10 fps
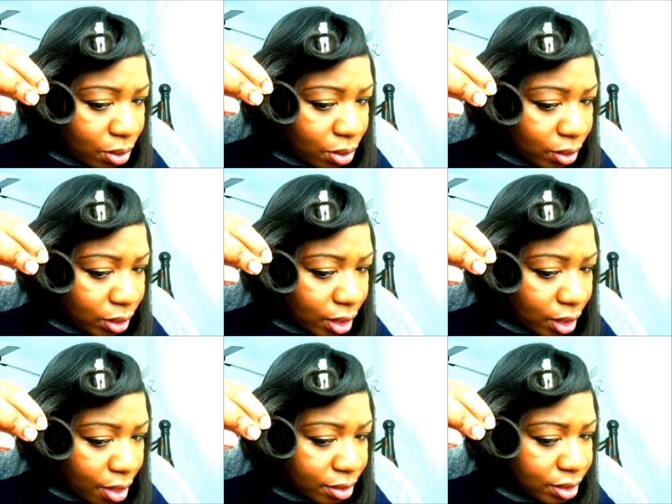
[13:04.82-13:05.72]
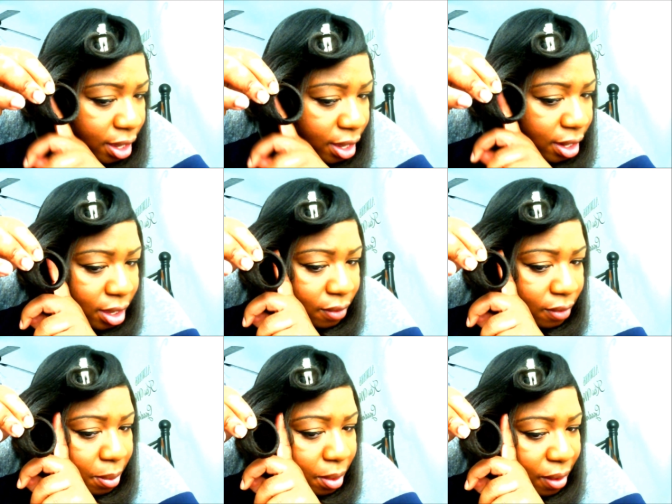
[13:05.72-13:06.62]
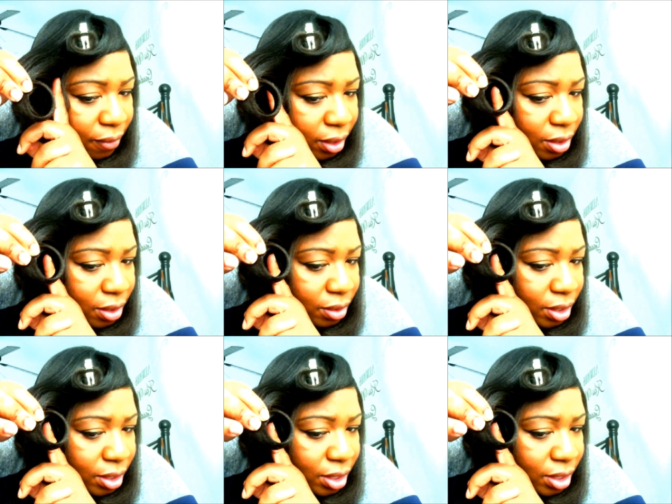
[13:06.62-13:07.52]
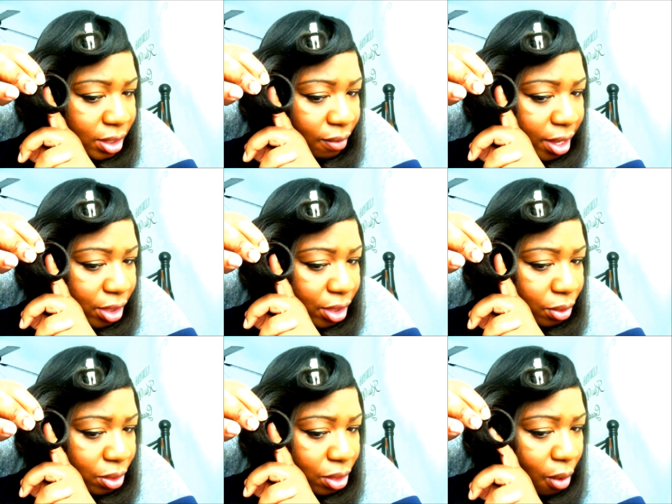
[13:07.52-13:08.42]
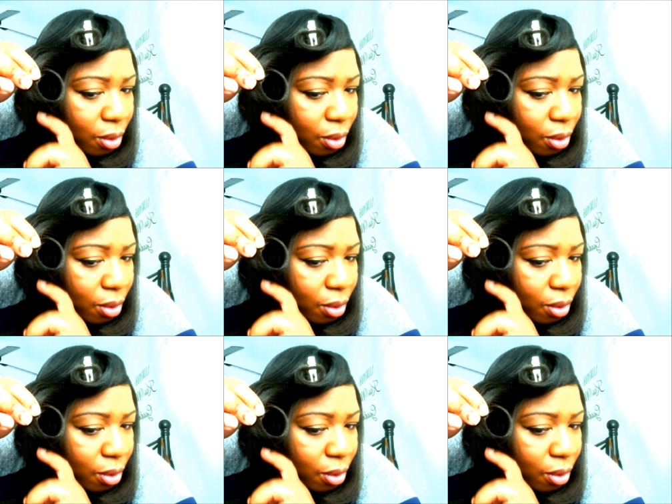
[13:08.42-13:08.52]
the other side. I put my finger here, you can see right through the hole.